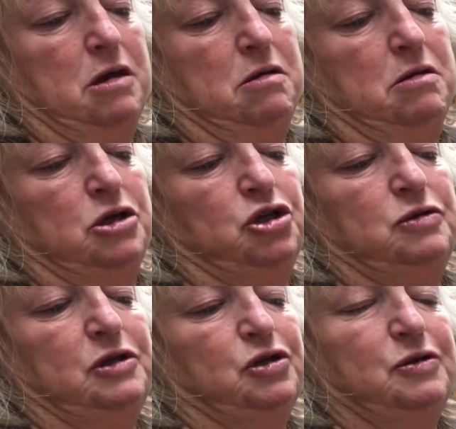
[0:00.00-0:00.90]

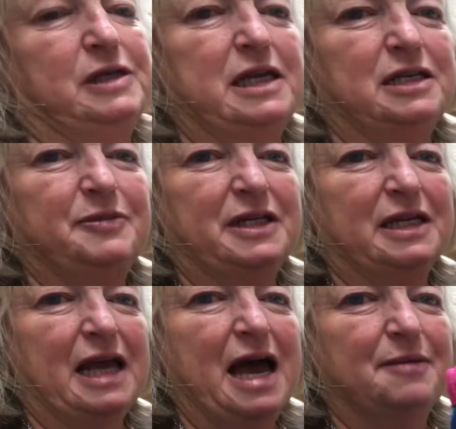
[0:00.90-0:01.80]
2 centimetre
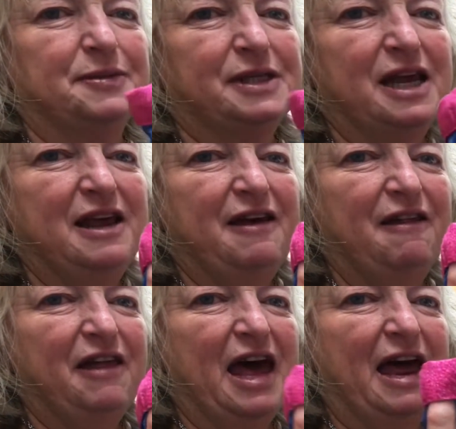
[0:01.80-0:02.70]
gaps
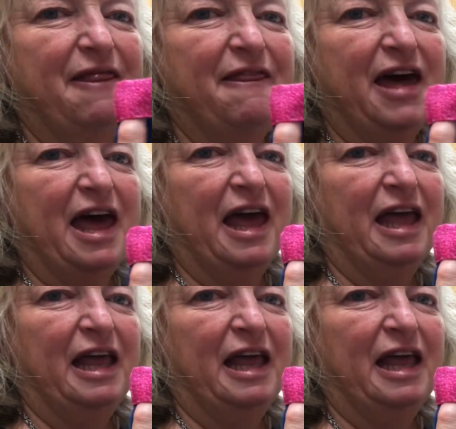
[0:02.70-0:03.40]
there and there,